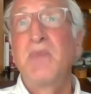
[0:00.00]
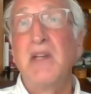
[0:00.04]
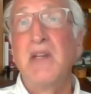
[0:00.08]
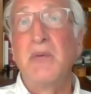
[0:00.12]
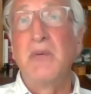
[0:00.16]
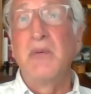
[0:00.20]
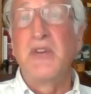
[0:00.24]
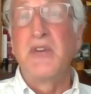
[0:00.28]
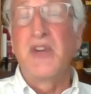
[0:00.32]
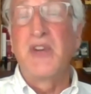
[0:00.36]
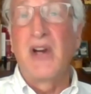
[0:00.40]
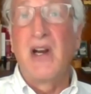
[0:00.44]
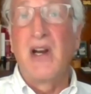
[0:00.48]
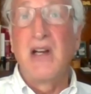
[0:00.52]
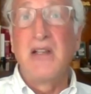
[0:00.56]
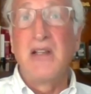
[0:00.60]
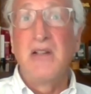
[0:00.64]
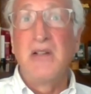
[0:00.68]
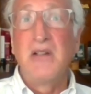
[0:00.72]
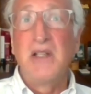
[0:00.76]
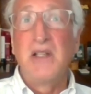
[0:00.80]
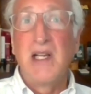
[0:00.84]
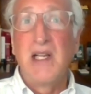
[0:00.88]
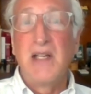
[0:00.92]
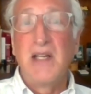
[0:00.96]
It was
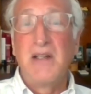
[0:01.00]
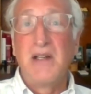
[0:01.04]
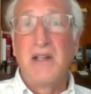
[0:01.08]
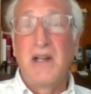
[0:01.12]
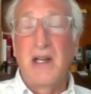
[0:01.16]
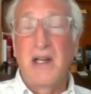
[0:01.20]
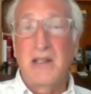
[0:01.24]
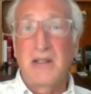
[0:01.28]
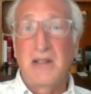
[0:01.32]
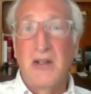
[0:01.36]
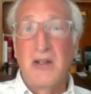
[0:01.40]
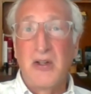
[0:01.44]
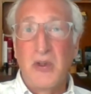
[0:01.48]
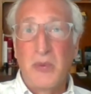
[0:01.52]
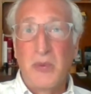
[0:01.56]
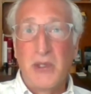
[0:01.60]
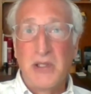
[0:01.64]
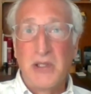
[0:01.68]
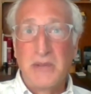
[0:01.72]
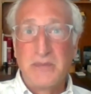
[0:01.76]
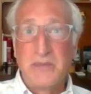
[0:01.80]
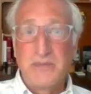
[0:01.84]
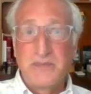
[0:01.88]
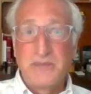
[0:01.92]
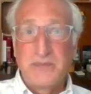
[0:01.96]
argued again in
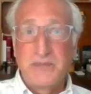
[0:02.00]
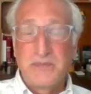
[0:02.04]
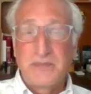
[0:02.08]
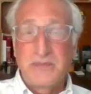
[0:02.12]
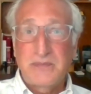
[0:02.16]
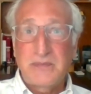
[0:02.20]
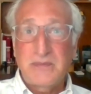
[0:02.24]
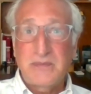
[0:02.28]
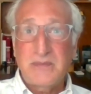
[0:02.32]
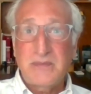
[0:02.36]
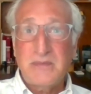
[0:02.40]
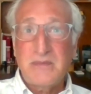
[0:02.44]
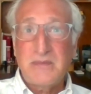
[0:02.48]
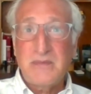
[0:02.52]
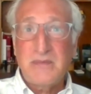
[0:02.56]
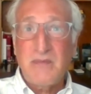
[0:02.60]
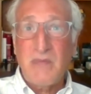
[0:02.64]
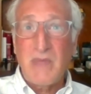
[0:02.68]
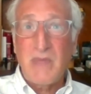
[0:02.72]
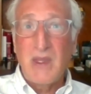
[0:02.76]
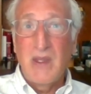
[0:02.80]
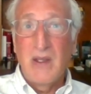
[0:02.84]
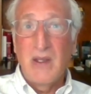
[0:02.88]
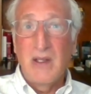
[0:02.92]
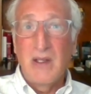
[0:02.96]
October
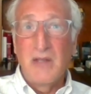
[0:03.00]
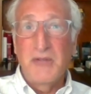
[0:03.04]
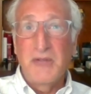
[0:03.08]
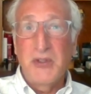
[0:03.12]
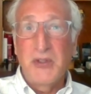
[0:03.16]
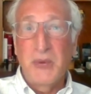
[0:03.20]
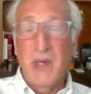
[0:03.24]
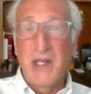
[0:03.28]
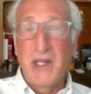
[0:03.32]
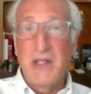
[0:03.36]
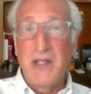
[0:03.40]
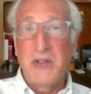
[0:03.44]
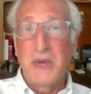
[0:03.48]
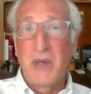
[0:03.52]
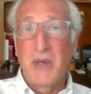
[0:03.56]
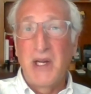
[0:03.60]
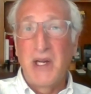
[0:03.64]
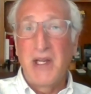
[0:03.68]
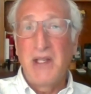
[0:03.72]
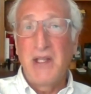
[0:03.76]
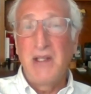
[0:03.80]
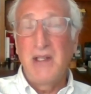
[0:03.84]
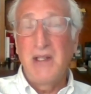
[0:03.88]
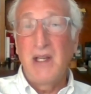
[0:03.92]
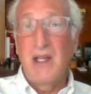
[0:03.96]
of
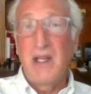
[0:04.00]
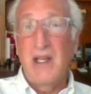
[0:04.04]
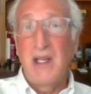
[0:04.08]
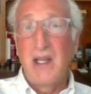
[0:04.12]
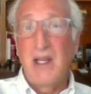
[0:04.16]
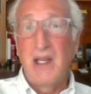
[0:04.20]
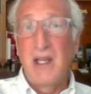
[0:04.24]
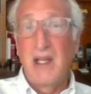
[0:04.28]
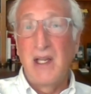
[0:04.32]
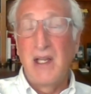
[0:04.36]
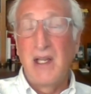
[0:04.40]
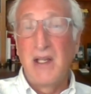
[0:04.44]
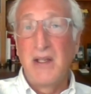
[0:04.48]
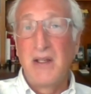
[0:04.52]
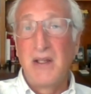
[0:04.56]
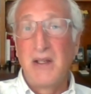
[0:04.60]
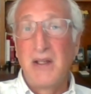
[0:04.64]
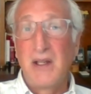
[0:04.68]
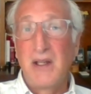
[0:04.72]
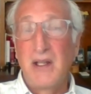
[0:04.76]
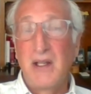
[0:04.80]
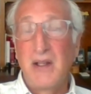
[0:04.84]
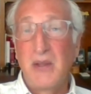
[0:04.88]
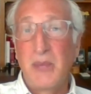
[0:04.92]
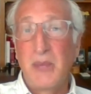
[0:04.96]
2020, and
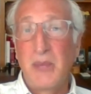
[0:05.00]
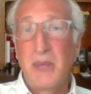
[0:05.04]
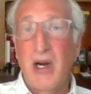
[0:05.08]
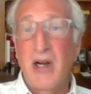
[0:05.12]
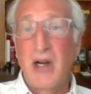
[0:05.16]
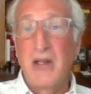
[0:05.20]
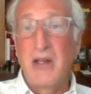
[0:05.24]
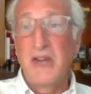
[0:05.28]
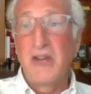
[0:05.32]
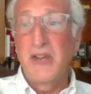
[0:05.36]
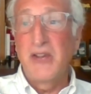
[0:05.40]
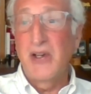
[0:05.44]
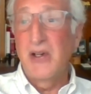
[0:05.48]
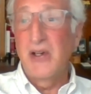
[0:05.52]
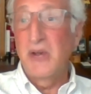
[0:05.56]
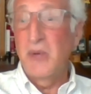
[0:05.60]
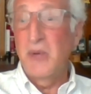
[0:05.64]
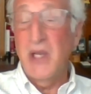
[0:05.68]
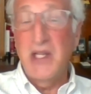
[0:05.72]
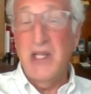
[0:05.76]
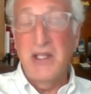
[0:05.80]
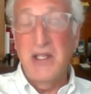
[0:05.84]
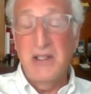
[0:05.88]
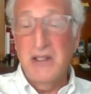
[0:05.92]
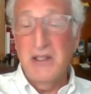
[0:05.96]
the
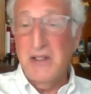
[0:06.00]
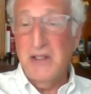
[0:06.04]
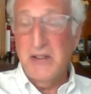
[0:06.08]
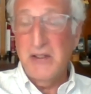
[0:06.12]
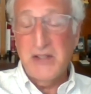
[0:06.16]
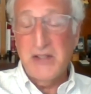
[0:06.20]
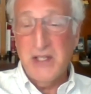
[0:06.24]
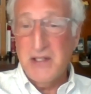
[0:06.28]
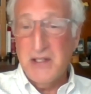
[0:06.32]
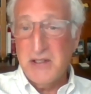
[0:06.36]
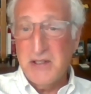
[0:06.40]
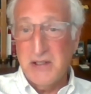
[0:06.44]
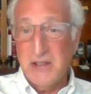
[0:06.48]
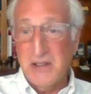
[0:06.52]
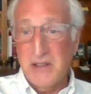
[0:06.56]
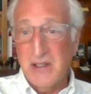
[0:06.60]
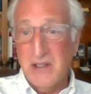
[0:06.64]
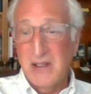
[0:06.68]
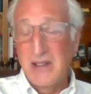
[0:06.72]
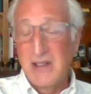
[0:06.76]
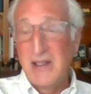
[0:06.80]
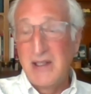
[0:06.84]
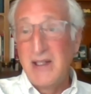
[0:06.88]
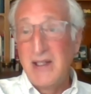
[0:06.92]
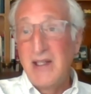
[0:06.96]
parties are awaiting a
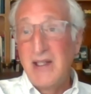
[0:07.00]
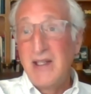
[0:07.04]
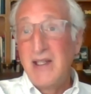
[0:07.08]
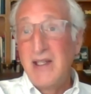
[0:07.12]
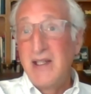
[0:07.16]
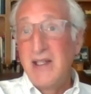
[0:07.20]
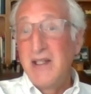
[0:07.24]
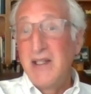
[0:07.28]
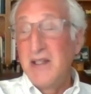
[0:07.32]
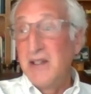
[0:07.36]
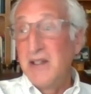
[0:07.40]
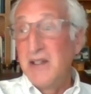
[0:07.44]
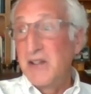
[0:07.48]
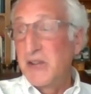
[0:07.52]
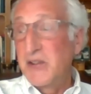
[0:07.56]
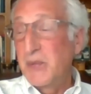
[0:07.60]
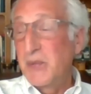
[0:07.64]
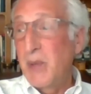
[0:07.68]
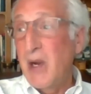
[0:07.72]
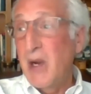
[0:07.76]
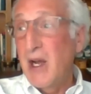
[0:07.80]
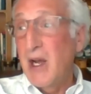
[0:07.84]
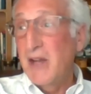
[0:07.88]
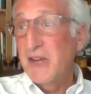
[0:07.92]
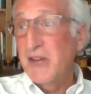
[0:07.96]
decision.
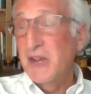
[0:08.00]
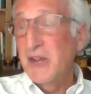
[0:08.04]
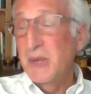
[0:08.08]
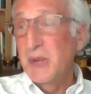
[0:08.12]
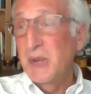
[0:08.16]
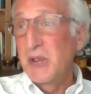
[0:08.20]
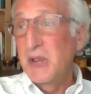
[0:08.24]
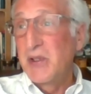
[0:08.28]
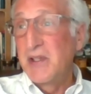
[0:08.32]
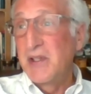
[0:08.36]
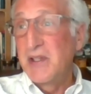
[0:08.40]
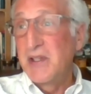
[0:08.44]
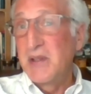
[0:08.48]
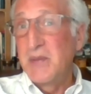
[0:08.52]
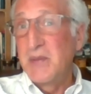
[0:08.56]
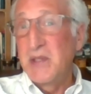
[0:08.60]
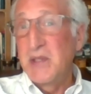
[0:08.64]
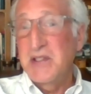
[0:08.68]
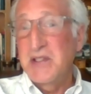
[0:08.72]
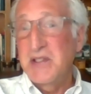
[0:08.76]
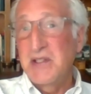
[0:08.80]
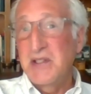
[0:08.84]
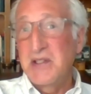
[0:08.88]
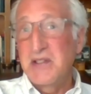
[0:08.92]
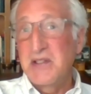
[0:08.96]
It's possible that
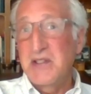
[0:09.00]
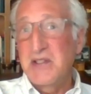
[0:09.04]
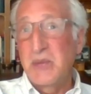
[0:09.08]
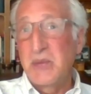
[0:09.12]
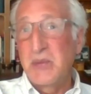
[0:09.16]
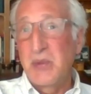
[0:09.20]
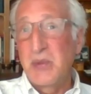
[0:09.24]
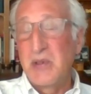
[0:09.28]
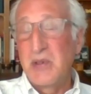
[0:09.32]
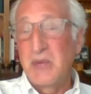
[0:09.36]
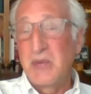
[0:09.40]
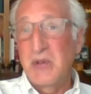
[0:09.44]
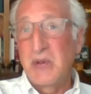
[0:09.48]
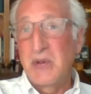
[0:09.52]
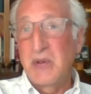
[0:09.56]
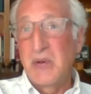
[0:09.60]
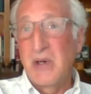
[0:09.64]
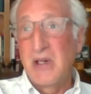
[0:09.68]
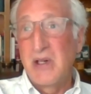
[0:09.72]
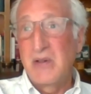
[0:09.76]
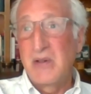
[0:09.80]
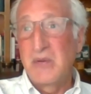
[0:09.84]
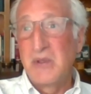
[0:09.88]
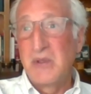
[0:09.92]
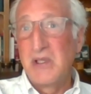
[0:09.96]
the Michigan Supreme
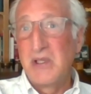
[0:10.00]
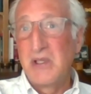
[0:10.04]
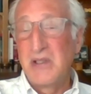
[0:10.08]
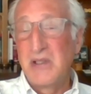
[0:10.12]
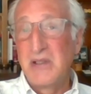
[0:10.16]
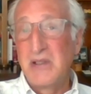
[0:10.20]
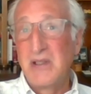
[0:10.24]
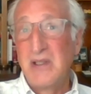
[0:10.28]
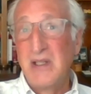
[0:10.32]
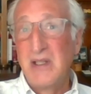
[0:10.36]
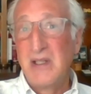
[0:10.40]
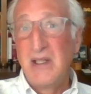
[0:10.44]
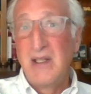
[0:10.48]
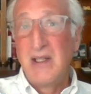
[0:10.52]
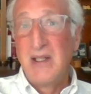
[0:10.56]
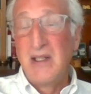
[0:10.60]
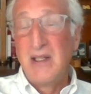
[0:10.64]
Court will